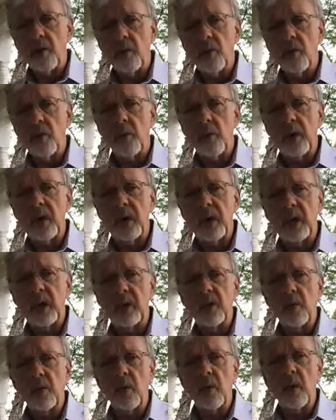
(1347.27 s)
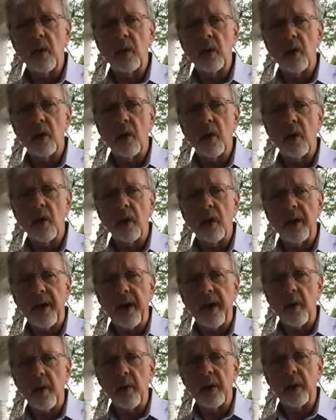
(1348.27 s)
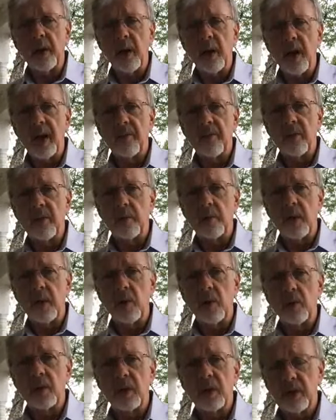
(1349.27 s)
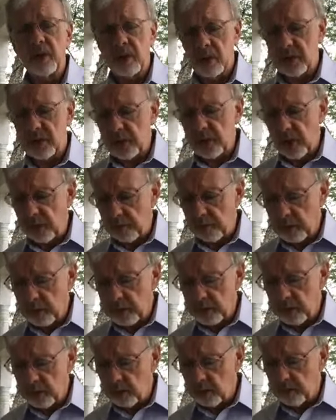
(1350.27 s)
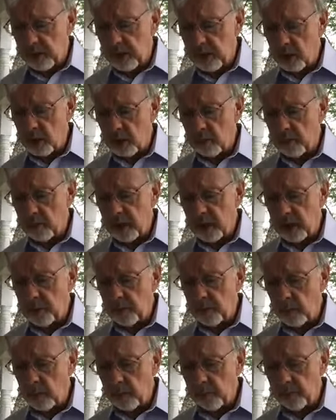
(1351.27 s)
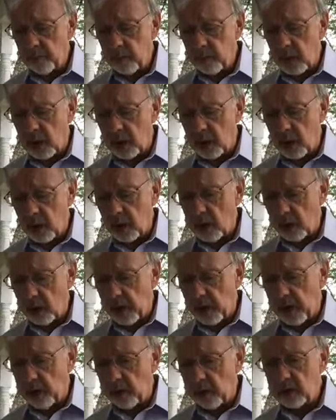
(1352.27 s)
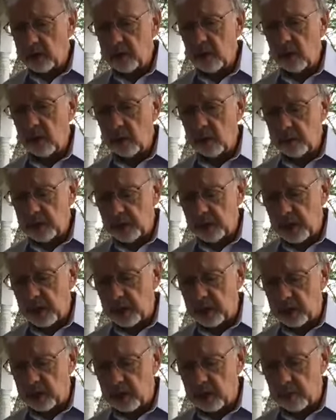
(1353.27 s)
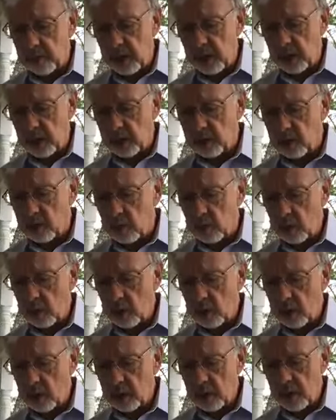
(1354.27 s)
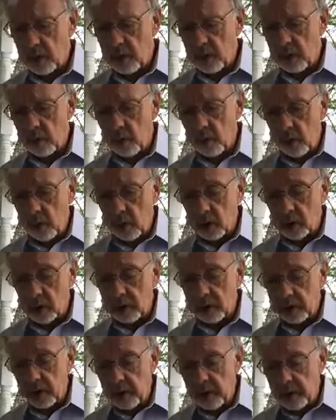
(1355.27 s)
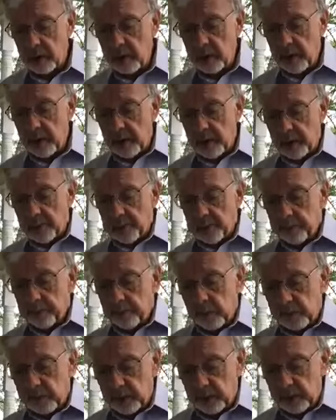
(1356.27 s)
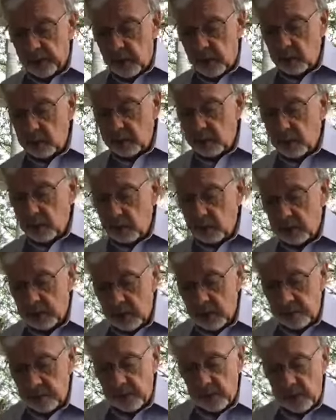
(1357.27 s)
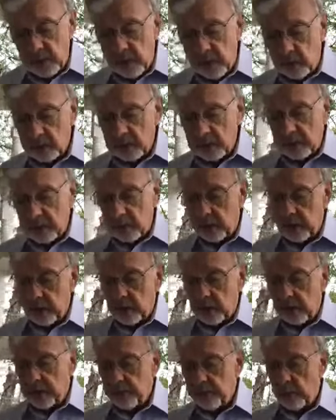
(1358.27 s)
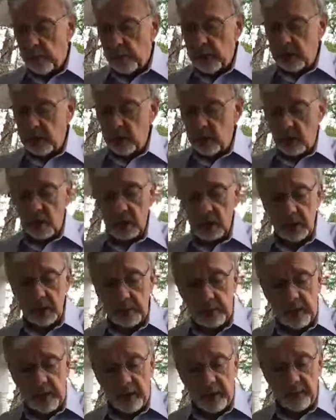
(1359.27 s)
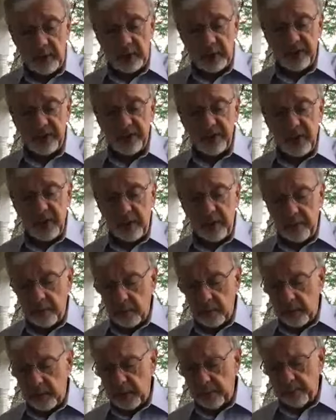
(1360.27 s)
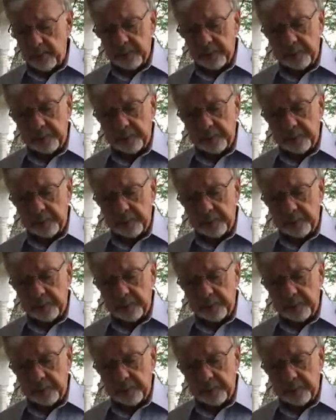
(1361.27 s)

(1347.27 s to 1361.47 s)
we need to work on allowing life to mold us and shape us into better people and not allowing circumstances to make us worse worse but there's also something else here when he talks about this suffering